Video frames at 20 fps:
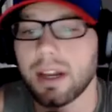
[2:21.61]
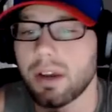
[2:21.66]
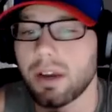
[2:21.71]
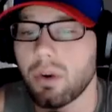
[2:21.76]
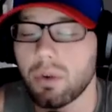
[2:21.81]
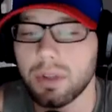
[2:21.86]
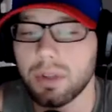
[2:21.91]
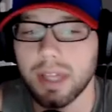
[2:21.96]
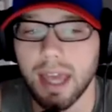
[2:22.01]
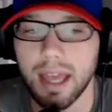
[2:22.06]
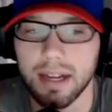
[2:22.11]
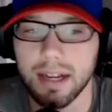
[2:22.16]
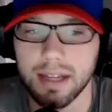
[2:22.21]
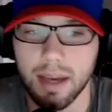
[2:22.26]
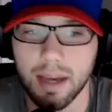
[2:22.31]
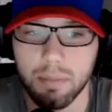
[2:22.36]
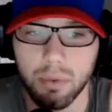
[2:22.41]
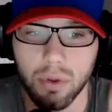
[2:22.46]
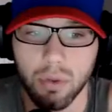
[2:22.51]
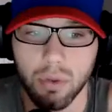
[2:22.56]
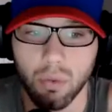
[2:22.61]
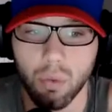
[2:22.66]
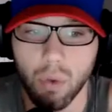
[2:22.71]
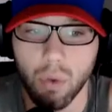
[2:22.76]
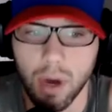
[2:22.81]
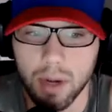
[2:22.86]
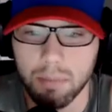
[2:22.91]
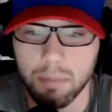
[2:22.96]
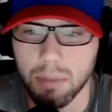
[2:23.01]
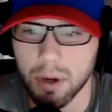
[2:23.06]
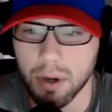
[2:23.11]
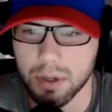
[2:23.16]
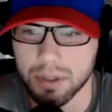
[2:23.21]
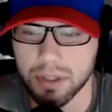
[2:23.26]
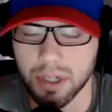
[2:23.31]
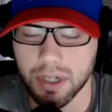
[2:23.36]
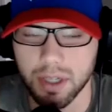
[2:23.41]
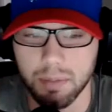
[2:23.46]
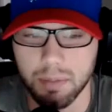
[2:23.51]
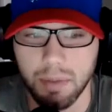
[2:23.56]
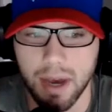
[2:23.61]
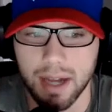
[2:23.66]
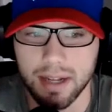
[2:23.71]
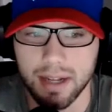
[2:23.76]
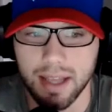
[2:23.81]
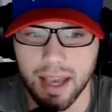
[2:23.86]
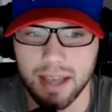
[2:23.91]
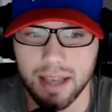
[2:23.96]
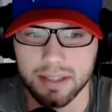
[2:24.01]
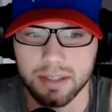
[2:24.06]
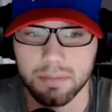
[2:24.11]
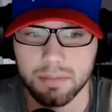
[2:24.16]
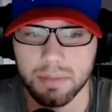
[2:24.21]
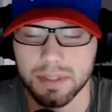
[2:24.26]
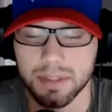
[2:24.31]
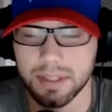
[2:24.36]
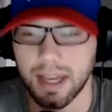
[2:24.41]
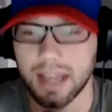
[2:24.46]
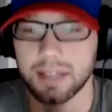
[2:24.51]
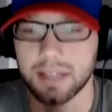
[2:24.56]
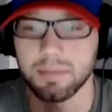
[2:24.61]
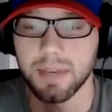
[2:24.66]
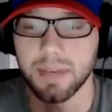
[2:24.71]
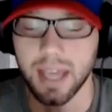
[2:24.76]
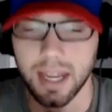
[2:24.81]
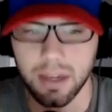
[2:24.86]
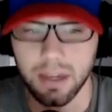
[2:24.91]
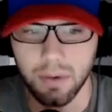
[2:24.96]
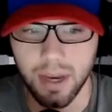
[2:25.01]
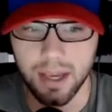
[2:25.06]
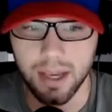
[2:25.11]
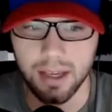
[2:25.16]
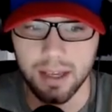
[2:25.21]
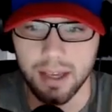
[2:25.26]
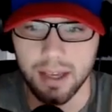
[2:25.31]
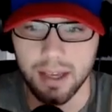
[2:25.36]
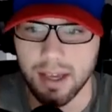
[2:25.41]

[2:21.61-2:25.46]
to only end up with one person on the podcast besides me anyway.